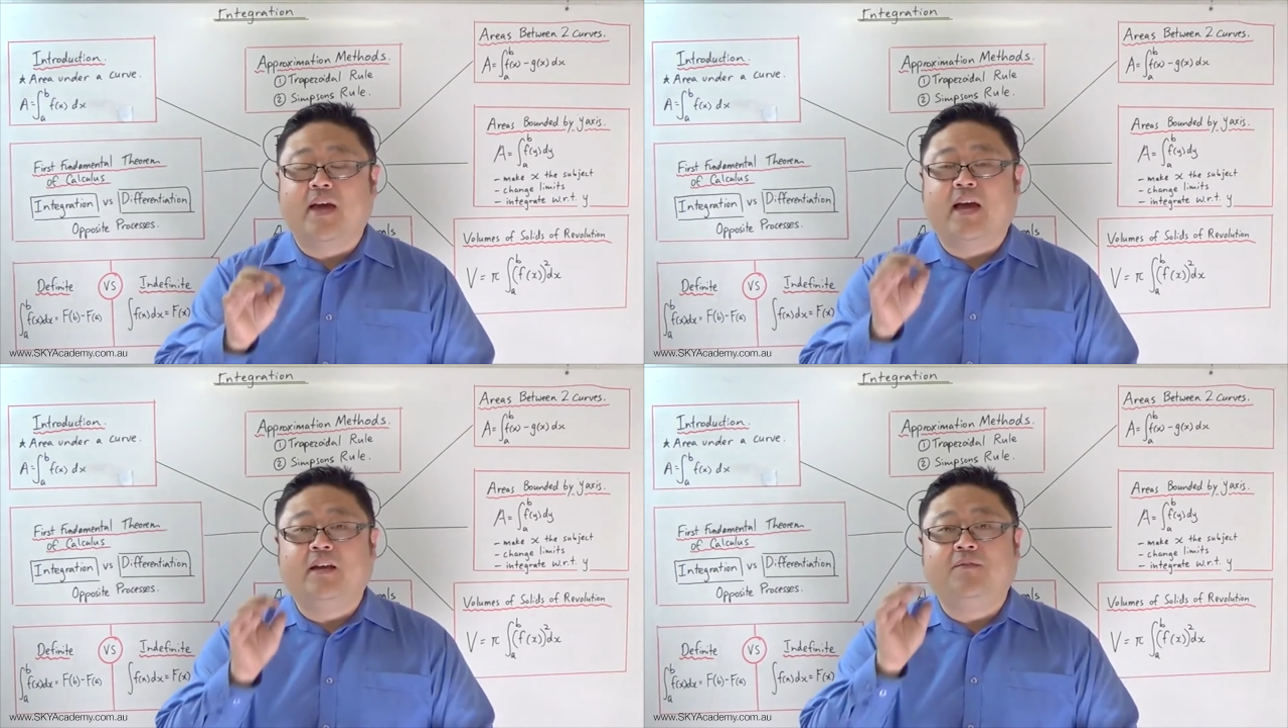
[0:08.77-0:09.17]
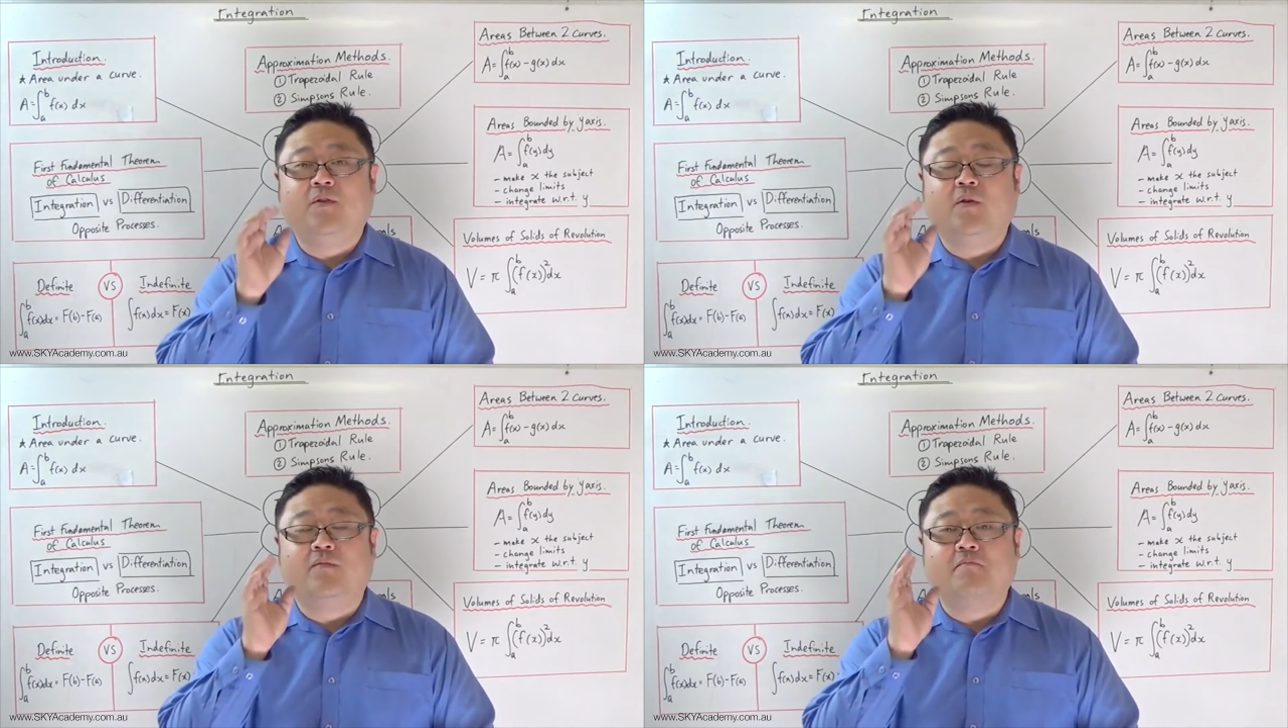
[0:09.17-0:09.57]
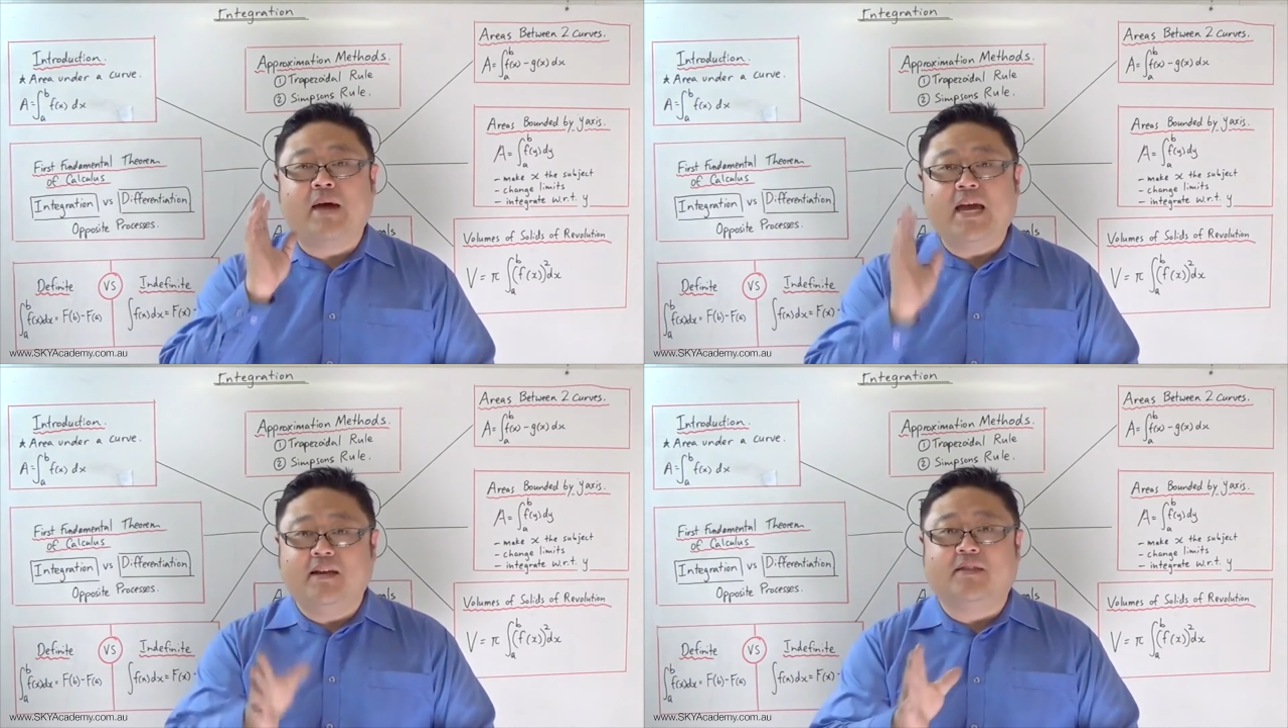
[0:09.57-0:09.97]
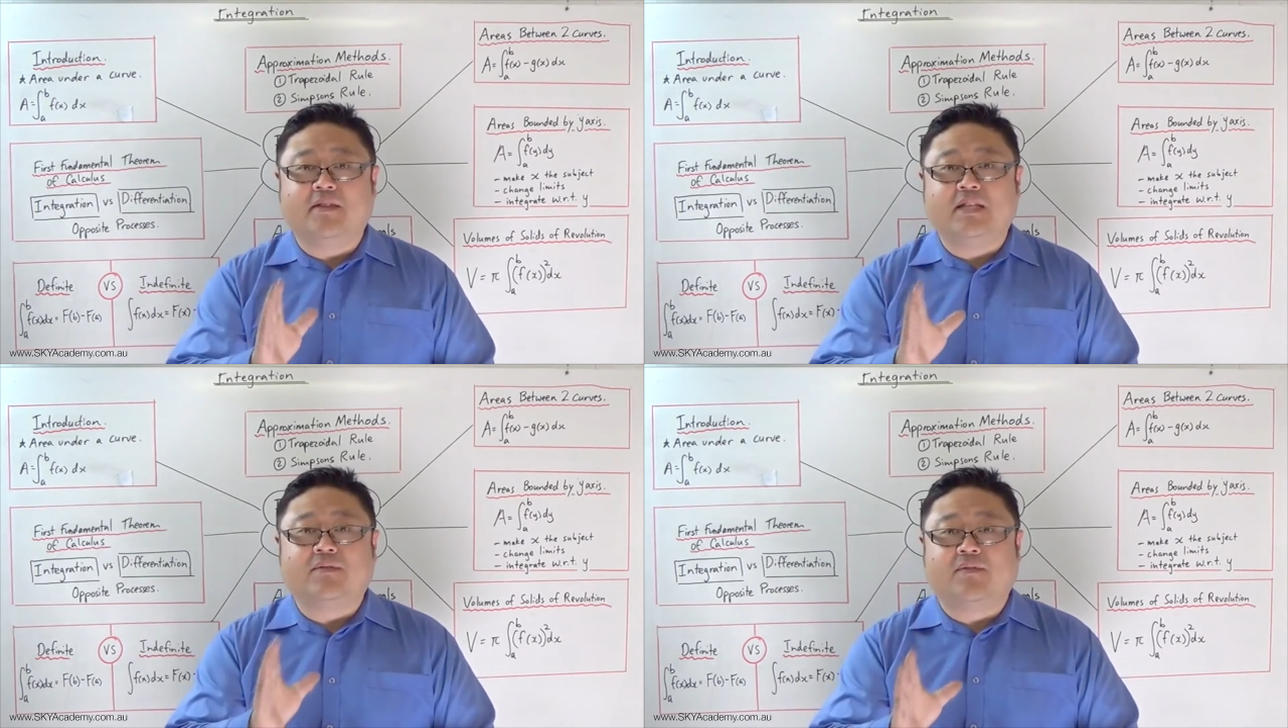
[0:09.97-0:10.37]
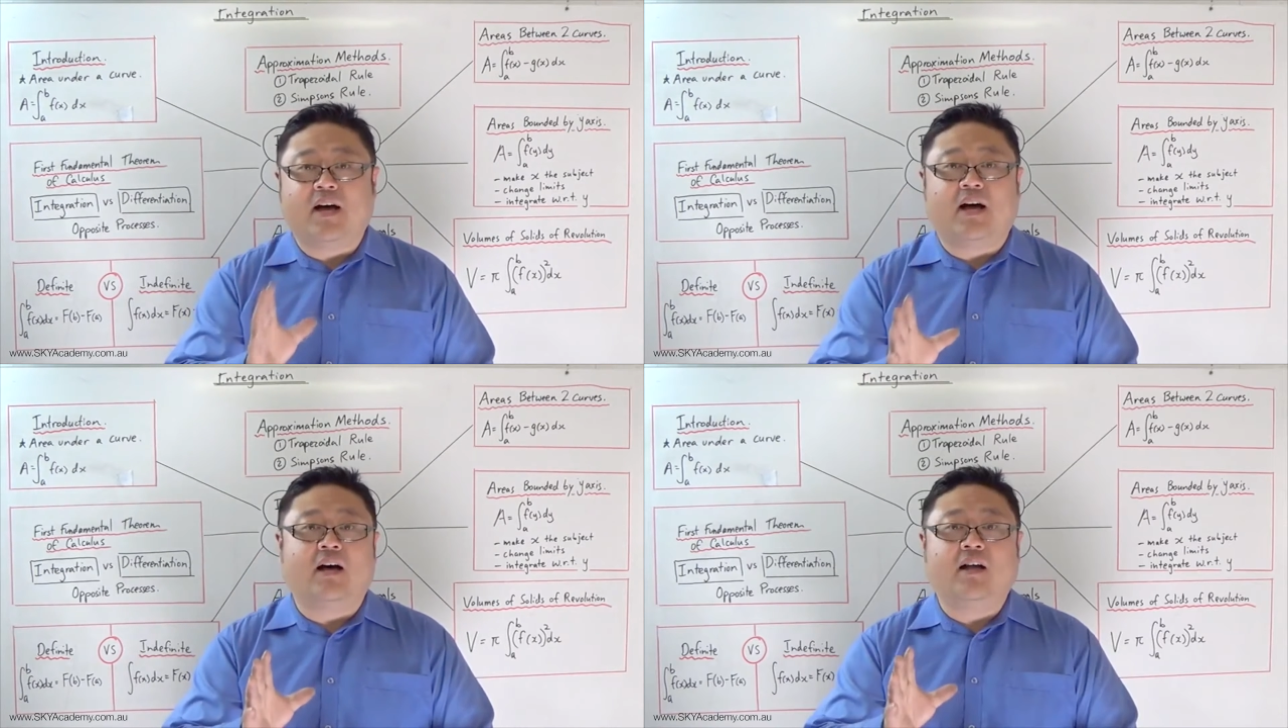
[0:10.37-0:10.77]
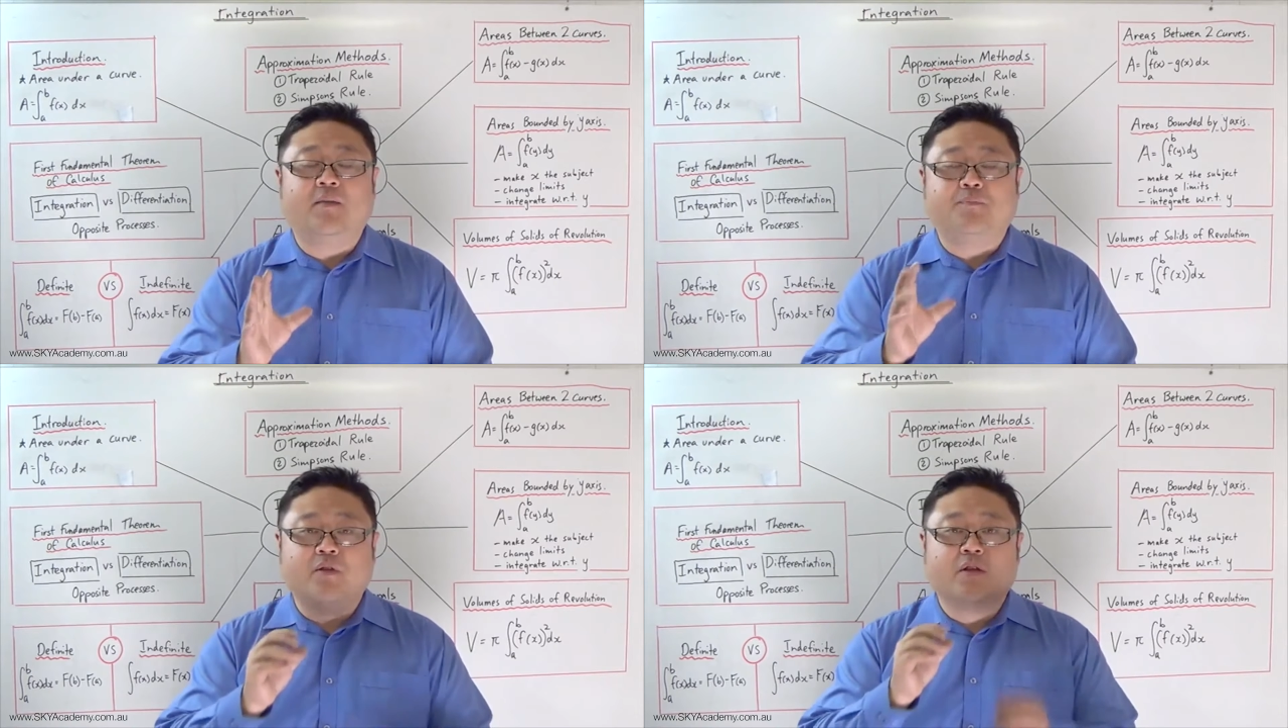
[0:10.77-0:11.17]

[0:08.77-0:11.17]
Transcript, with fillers: And if you have made it this far